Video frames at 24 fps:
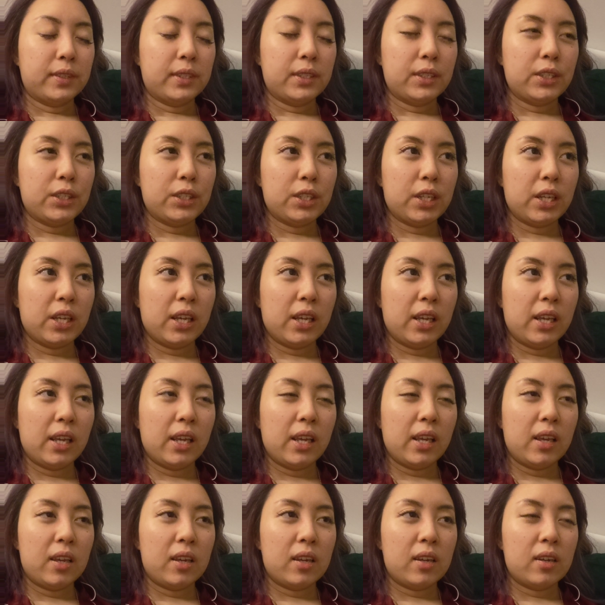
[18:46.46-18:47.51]

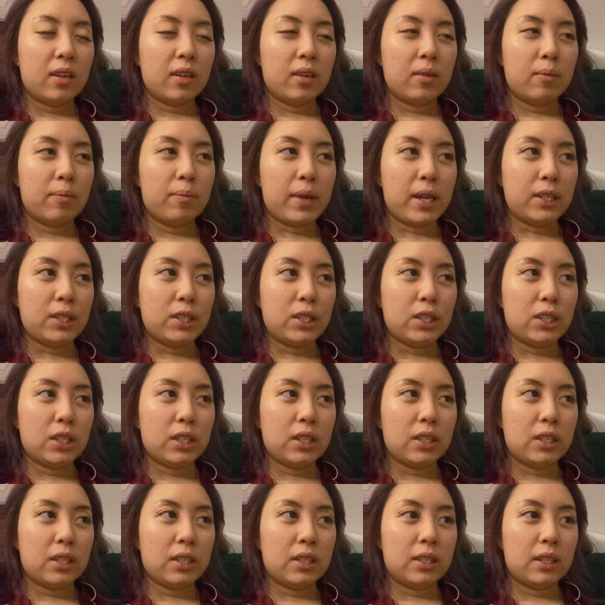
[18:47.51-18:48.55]
She
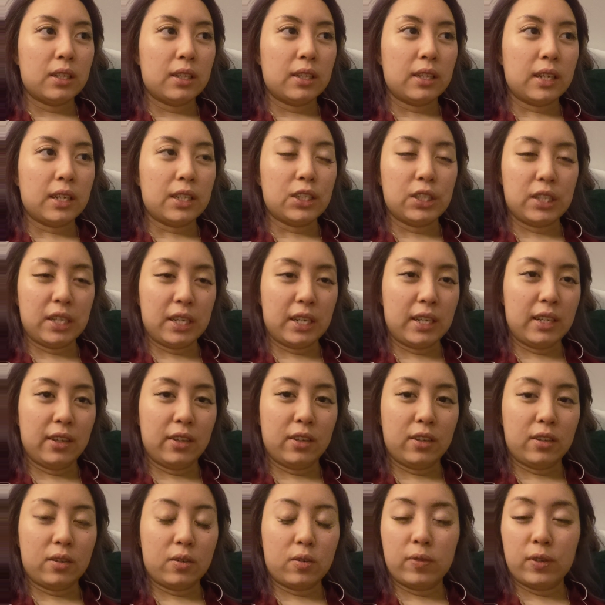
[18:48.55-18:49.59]
mentioned that she had
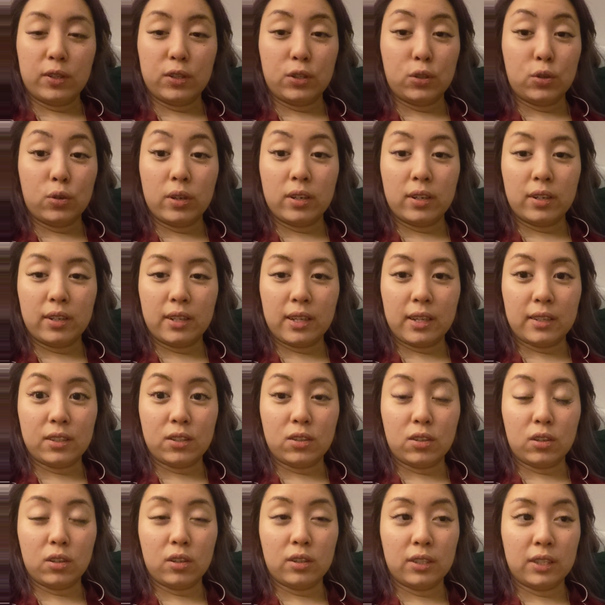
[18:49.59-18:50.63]
like over
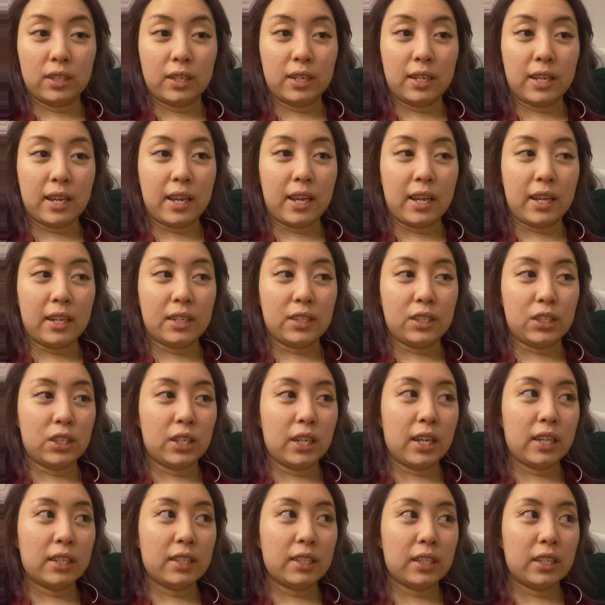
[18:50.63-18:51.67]
$200,000 in debt, and
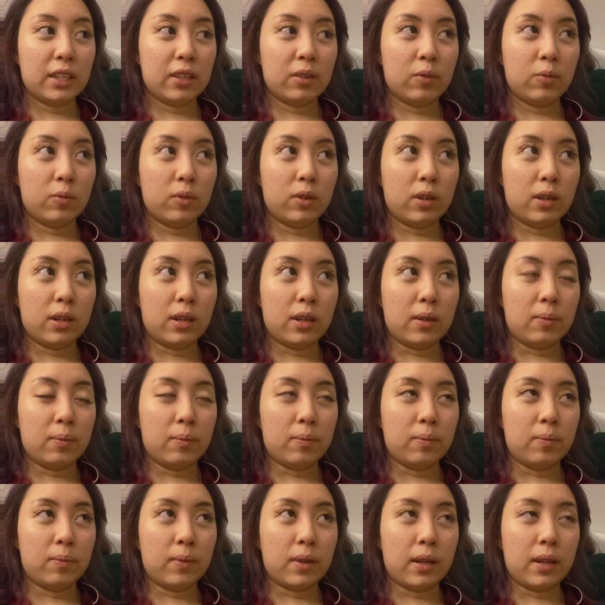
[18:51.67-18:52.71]
she actually,
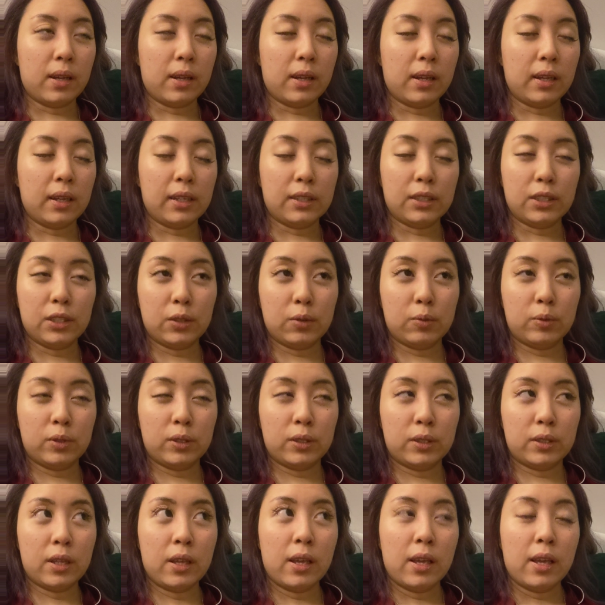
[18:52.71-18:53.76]
I guess she
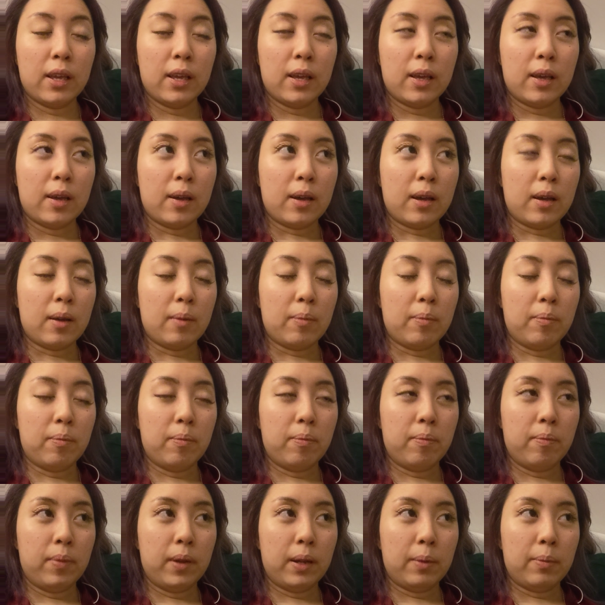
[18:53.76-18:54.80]
was uh,
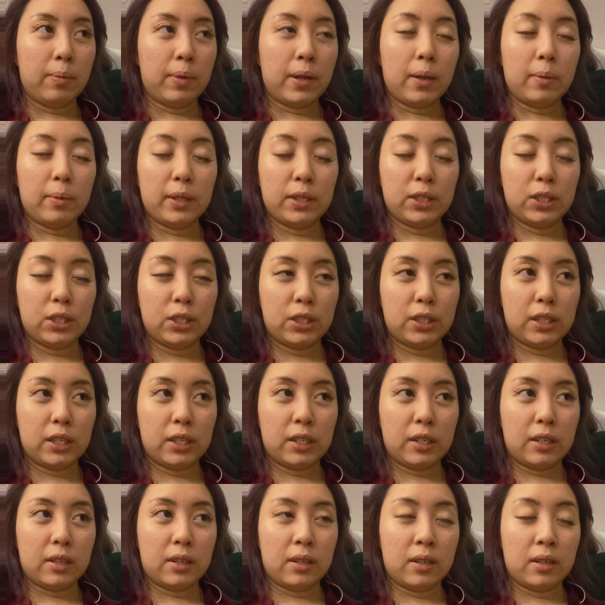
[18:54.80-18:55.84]
published
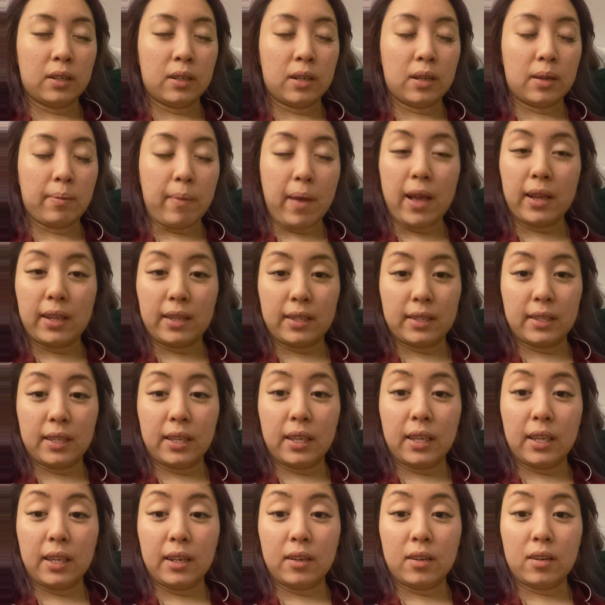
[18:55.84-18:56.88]
in a
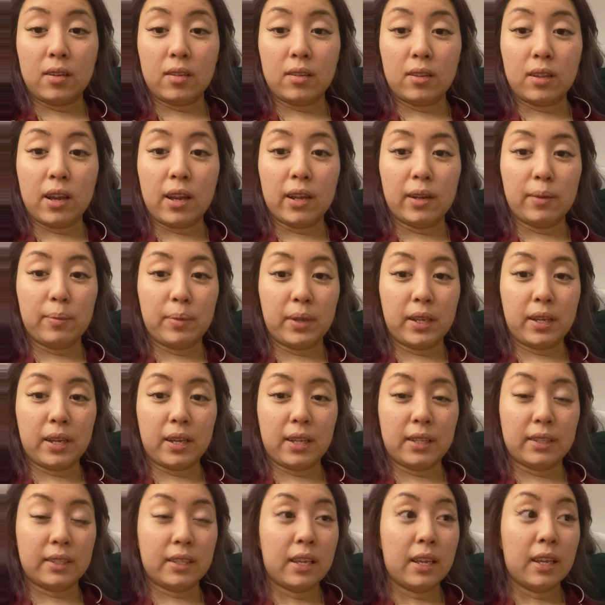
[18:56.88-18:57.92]
magazine online
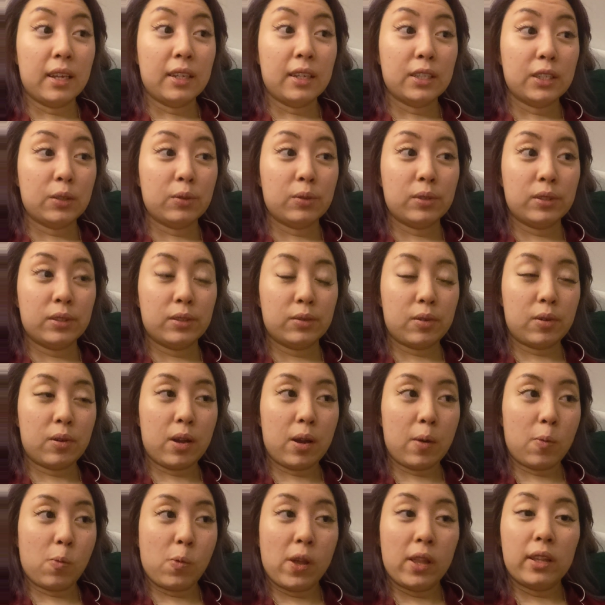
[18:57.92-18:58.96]
because she was
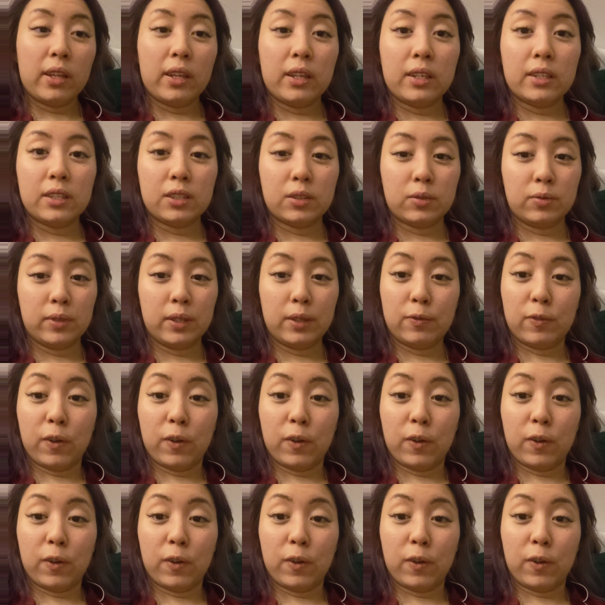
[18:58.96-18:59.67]
willing to be